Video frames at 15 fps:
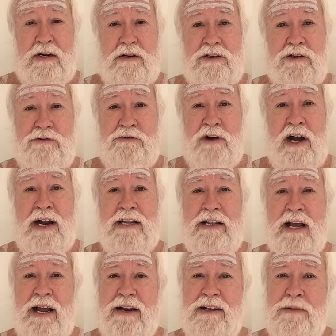to find
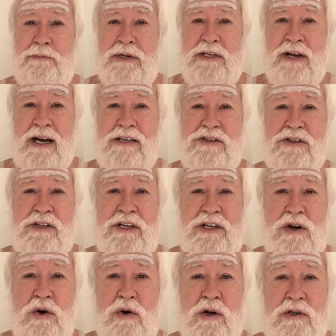that the Patanjali
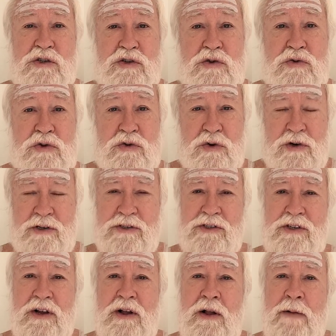Yoga
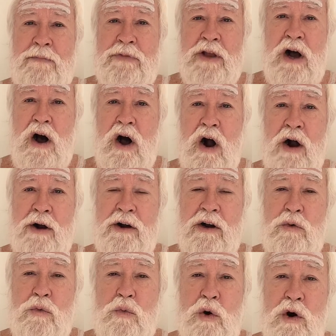Sutras are
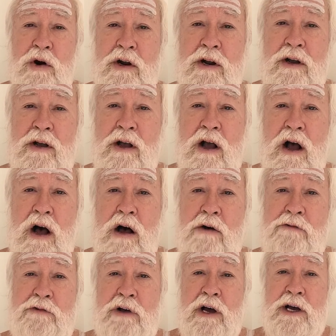a work
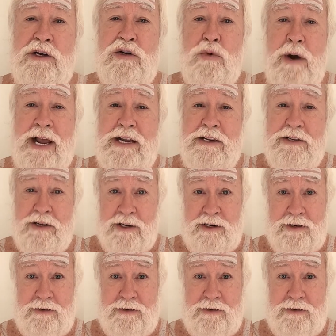of Advaita.